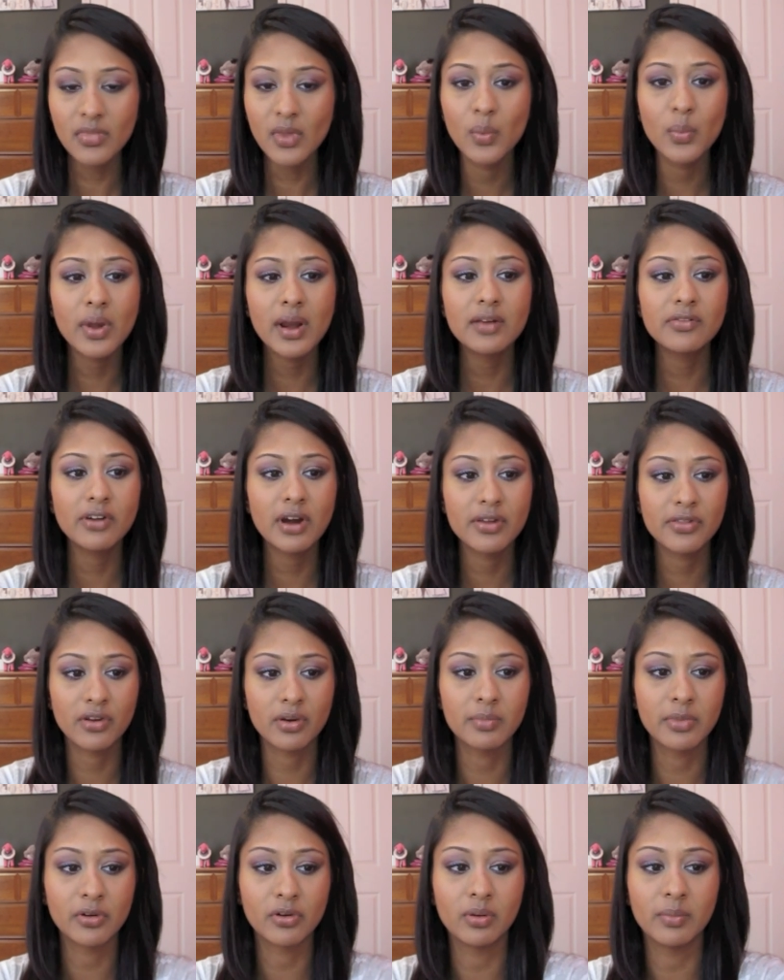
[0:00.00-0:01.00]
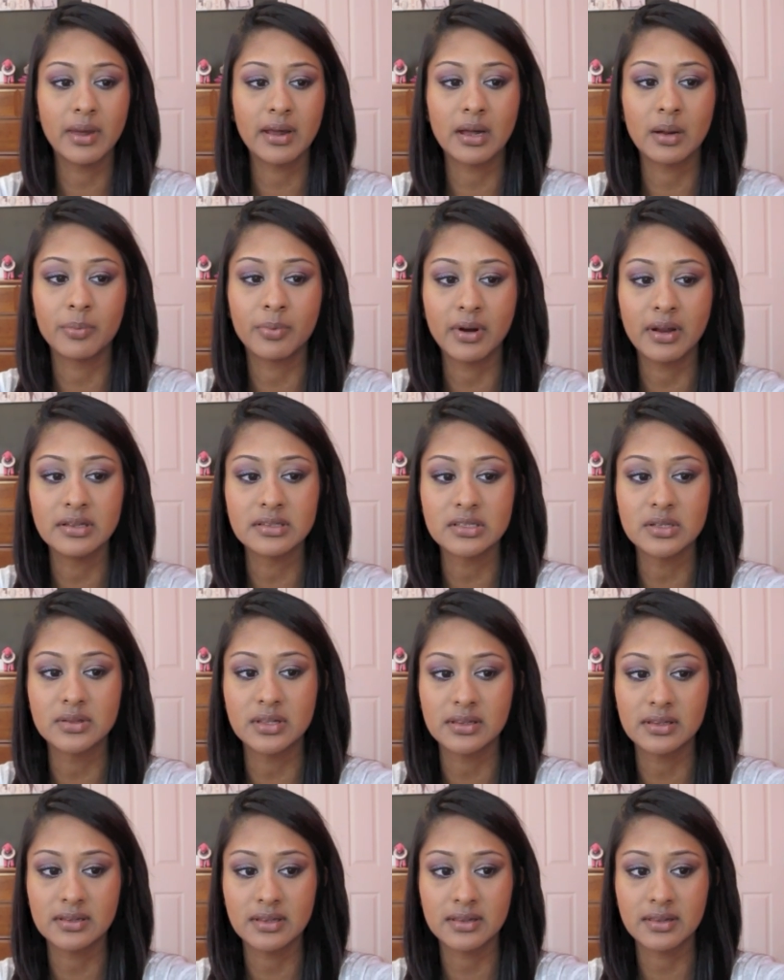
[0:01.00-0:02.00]
whatever other mineral makeup brands, you
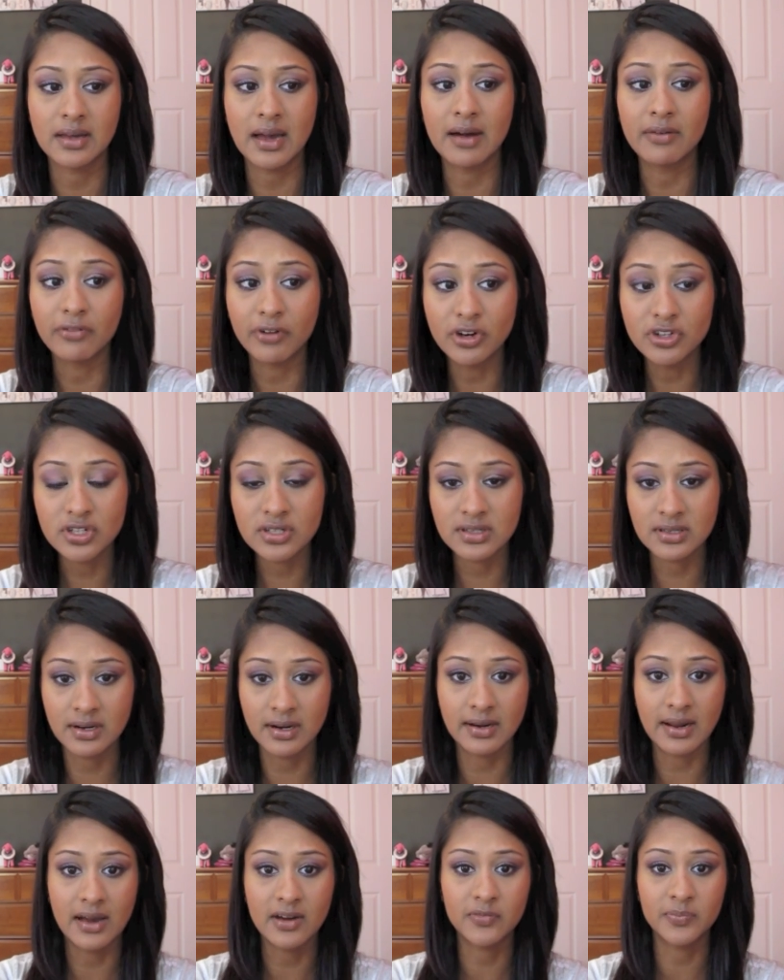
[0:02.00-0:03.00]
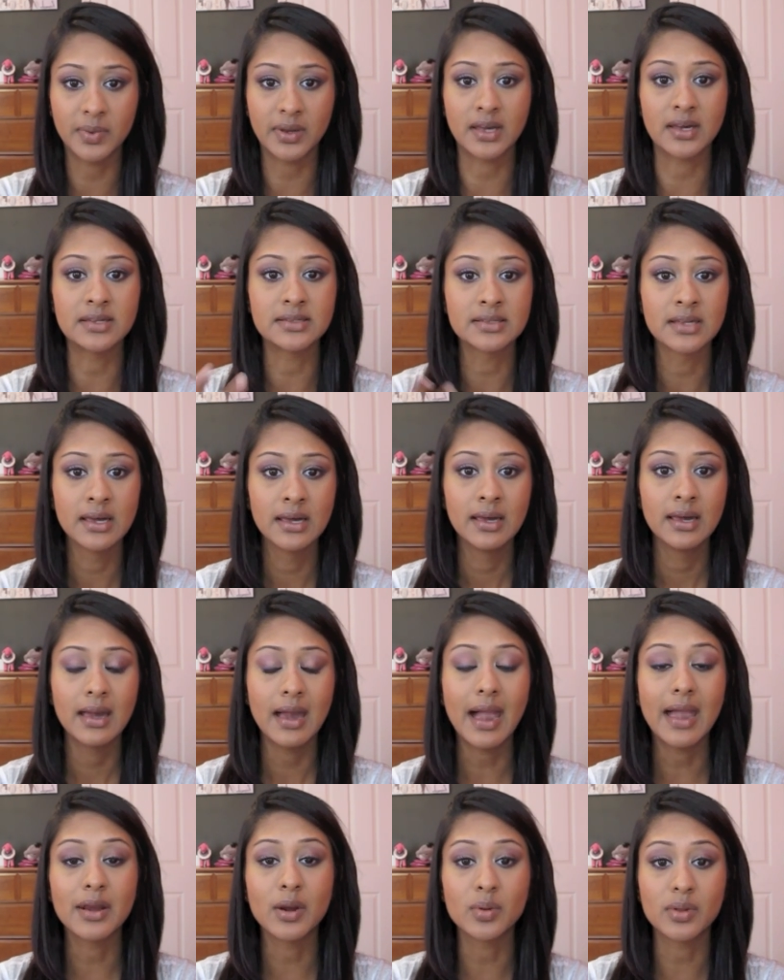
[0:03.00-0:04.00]
think that the coverage isn't enough because
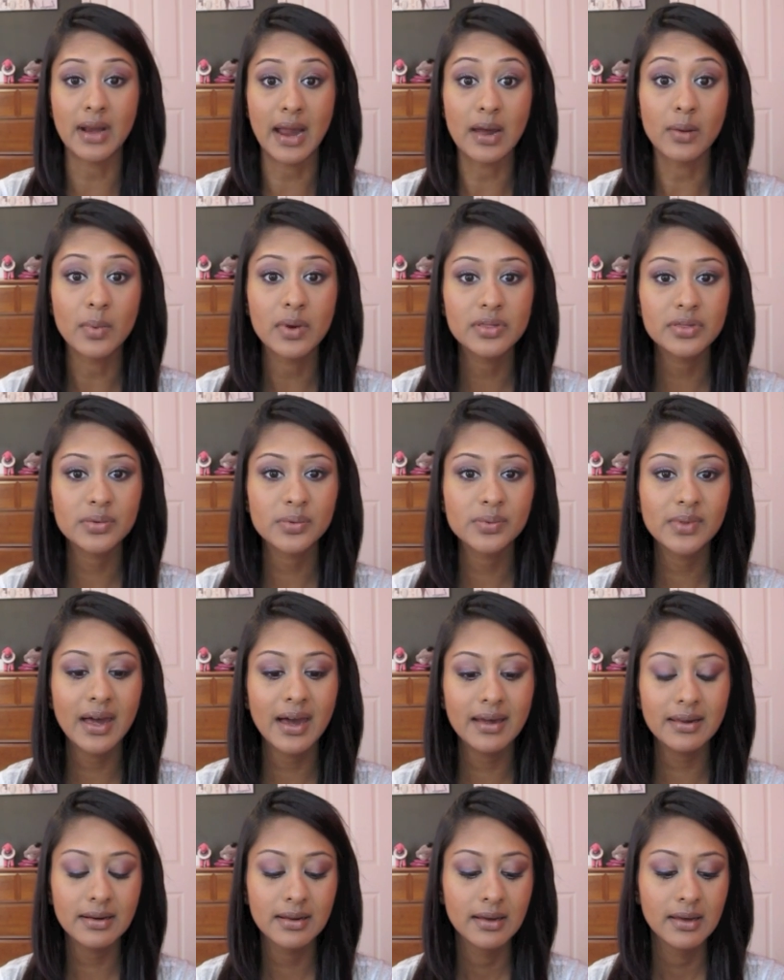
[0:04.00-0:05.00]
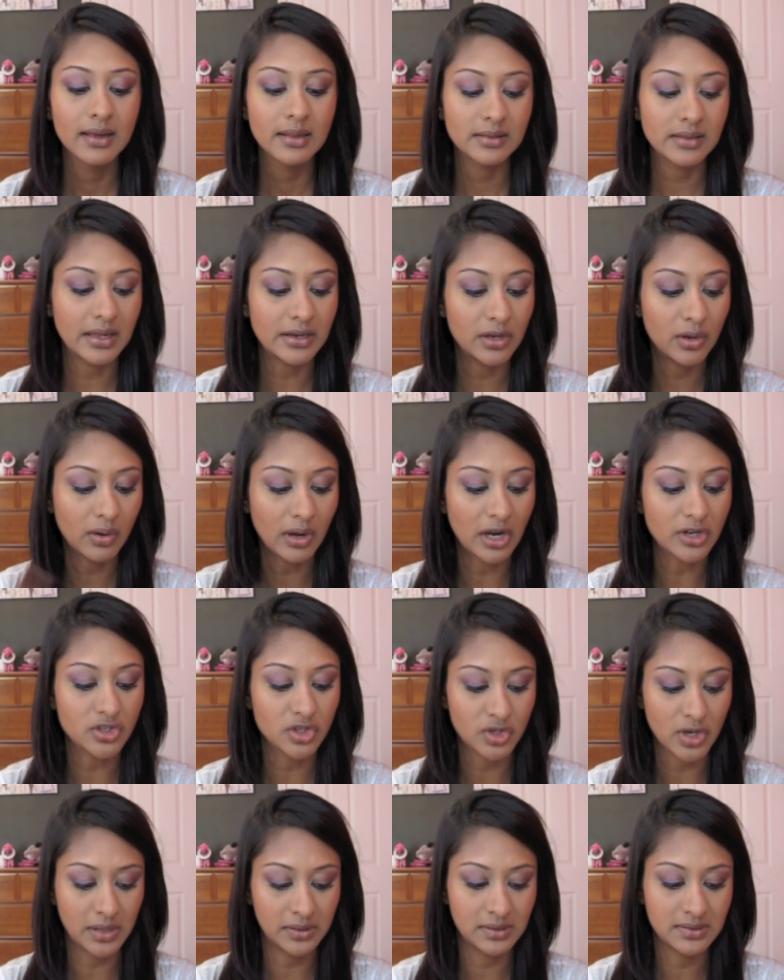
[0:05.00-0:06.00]
I know that I went through that, then you guys
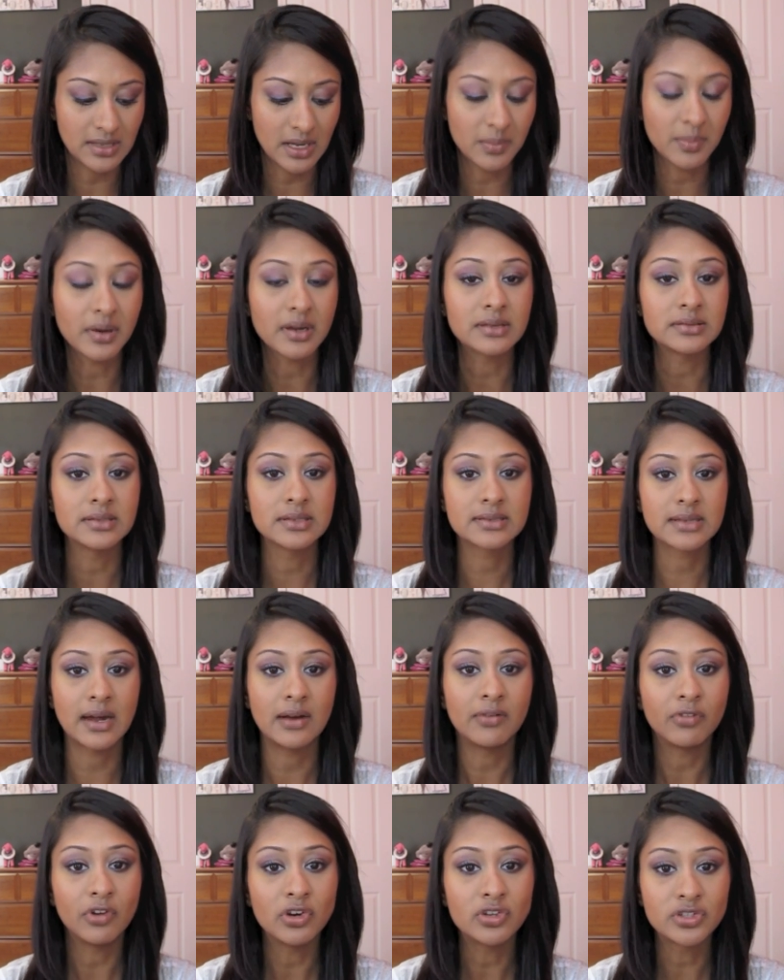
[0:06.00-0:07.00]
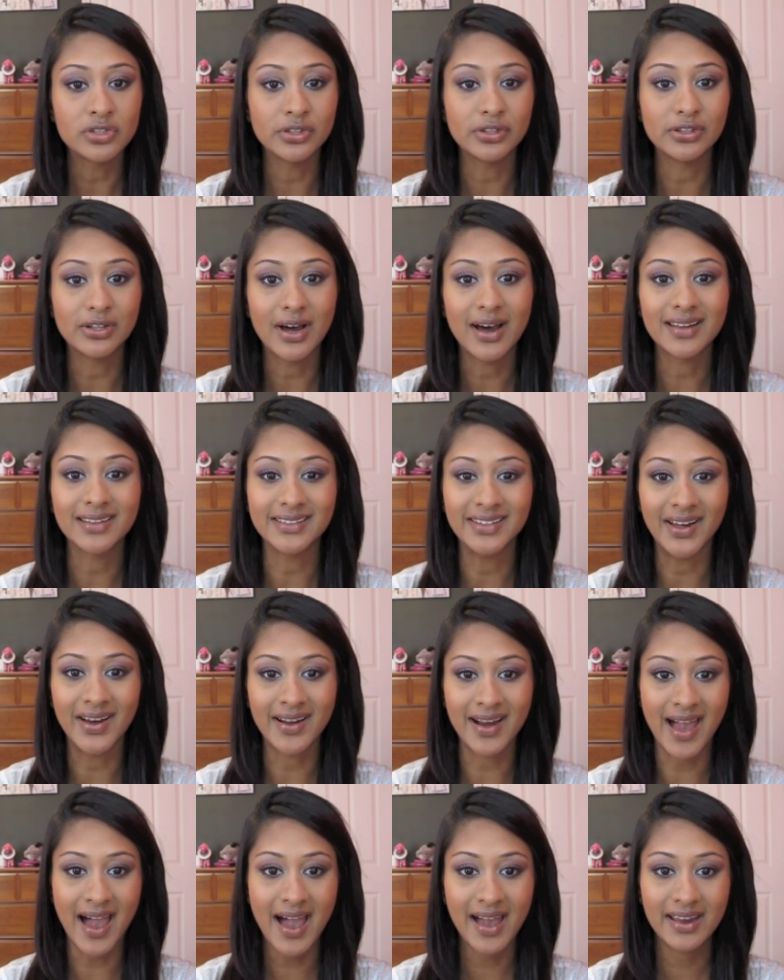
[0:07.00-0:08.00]
should try this out because this coverage is a lot
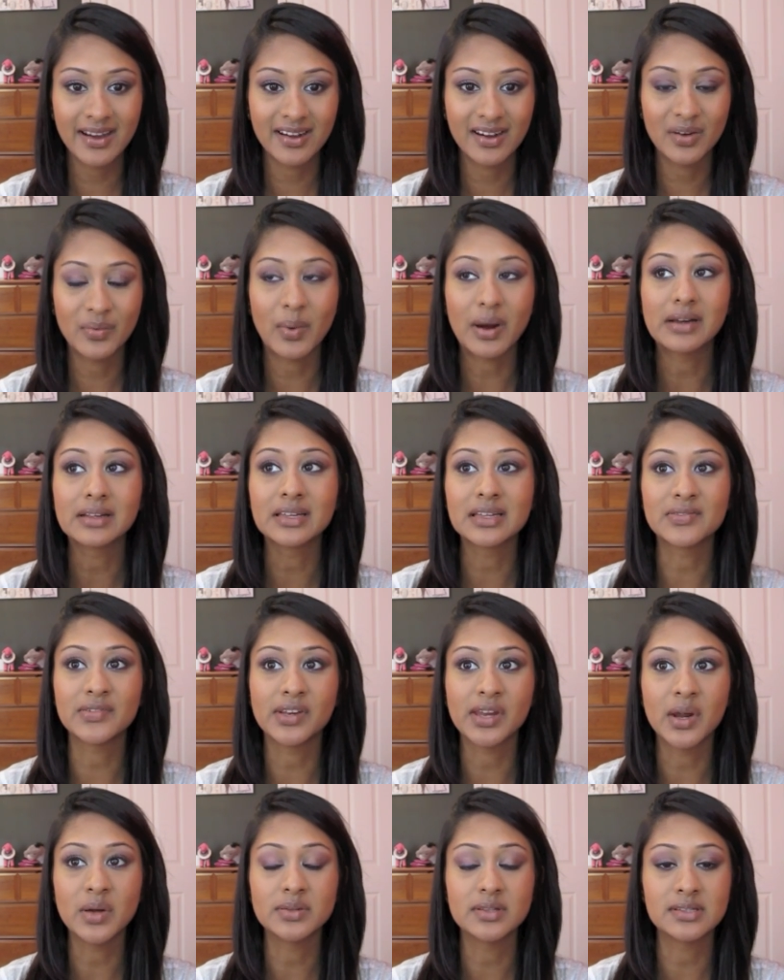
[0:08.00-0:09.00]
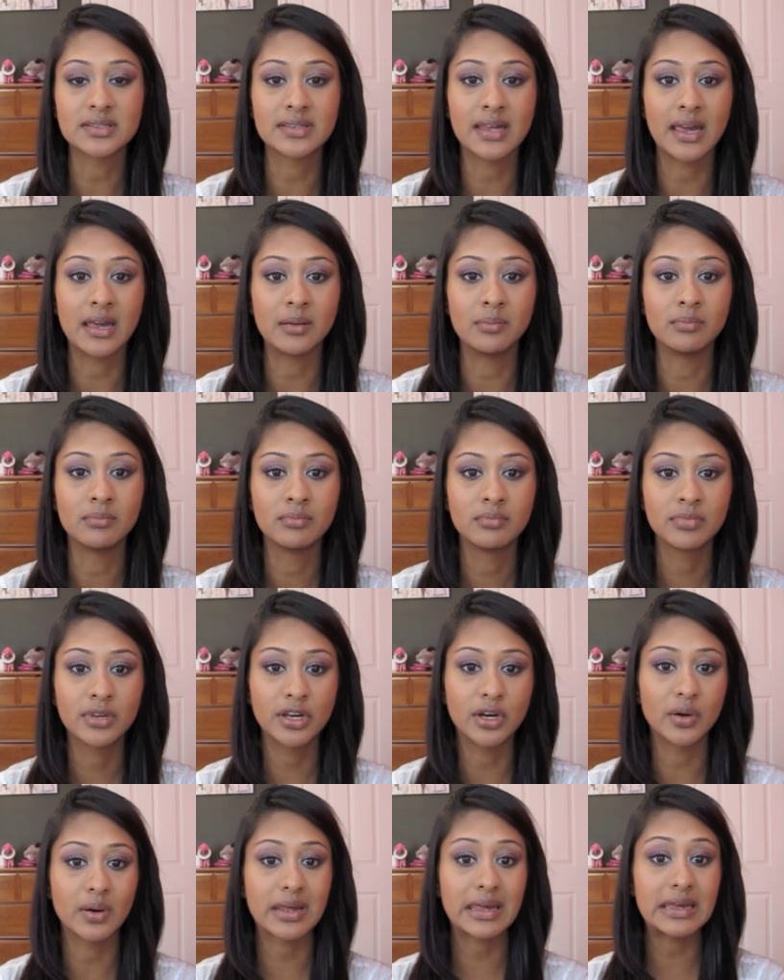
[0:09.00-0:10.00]
higher while giving you the same,
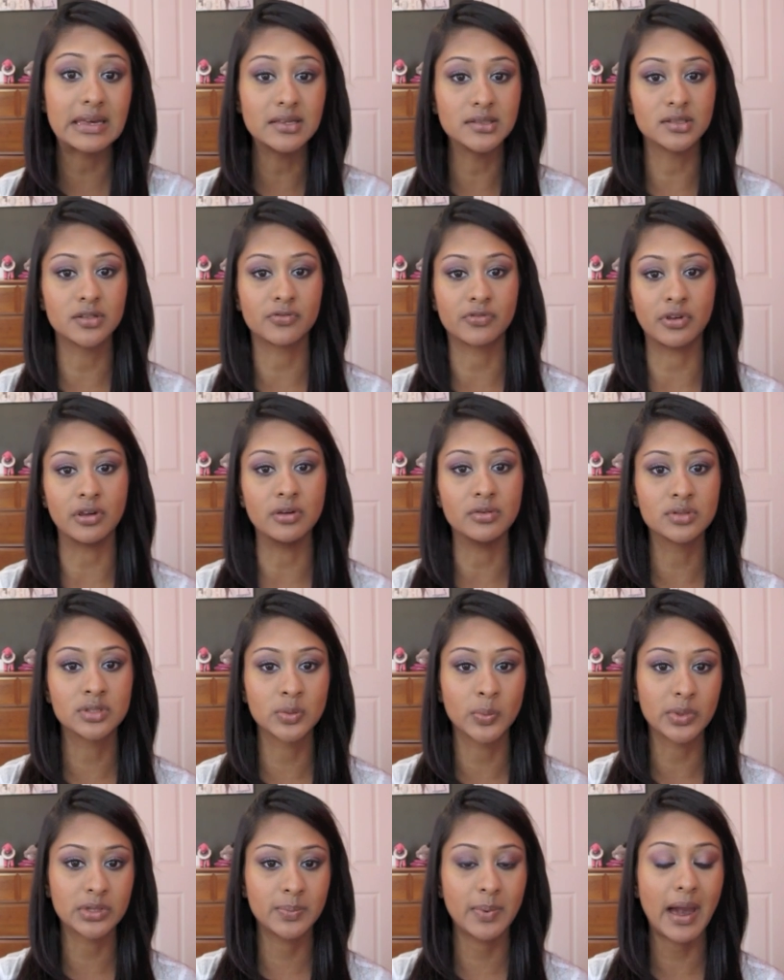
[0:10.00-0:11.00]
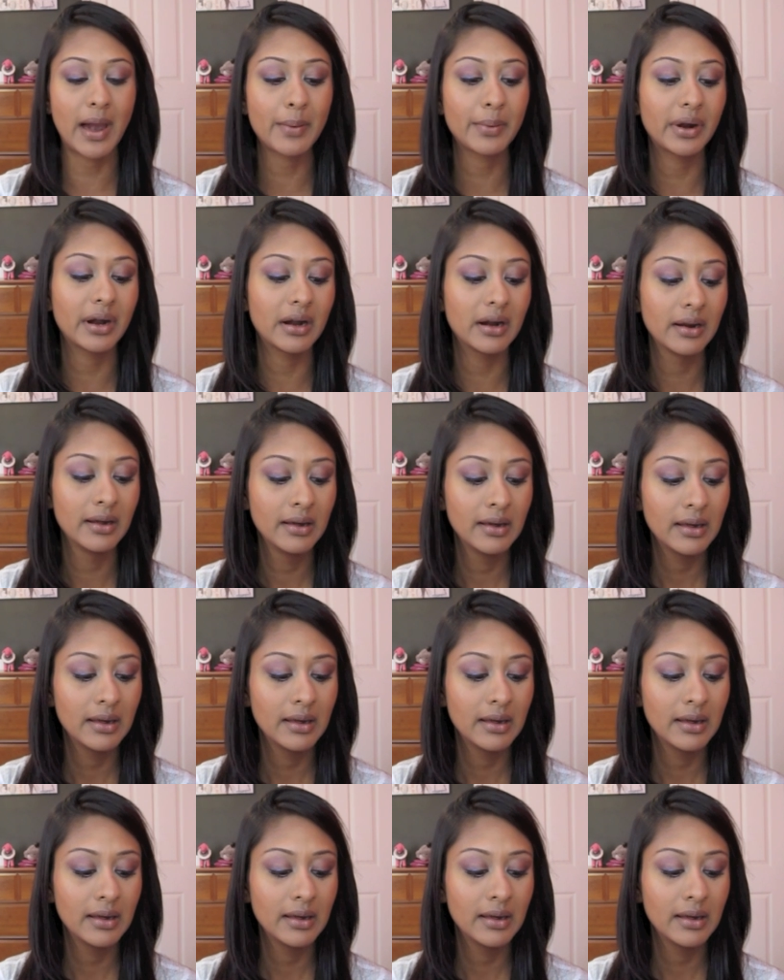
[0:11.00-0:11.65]
you know, ease of use with powder